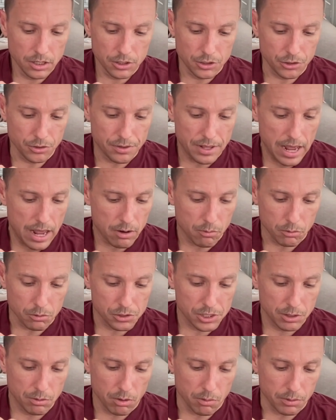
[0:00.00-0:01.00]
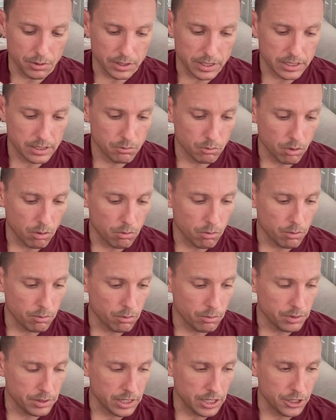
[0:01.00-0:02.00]
Do that, and we'll see what
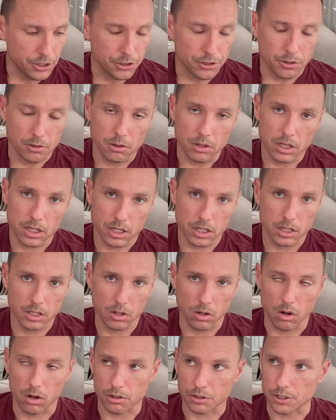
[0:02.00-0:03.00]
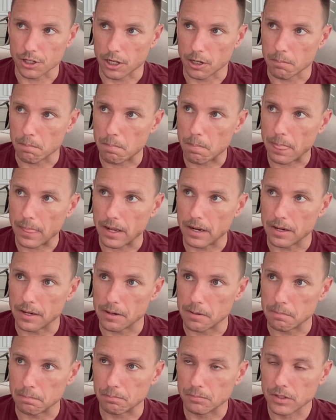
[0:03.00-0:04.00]
we can do long-term.
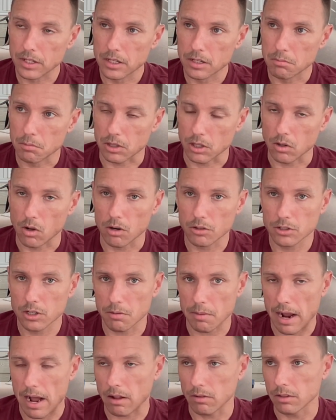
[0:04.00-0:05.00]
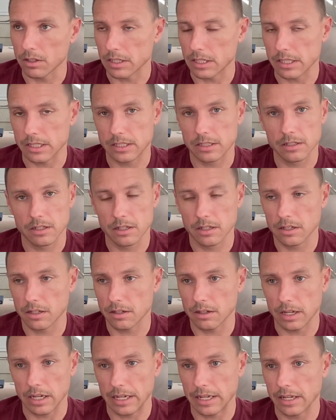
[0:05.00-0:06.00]
But the long-term outlook is,
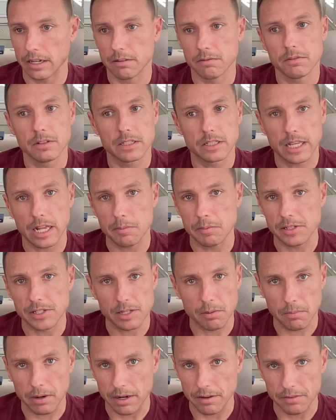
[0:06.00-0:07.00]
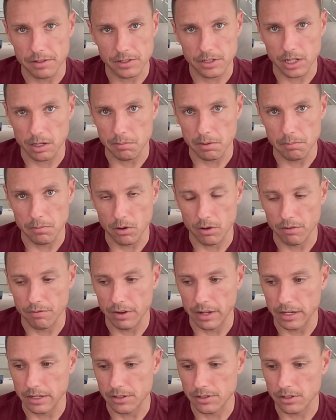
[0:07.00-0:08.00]
again, it's got to be somebody that's going to be
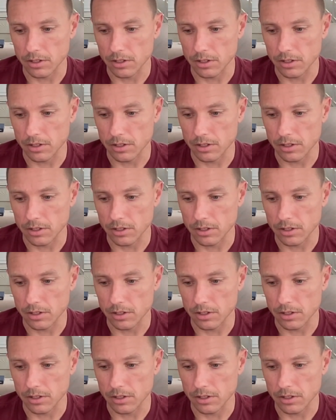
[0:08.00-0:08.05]
motivated.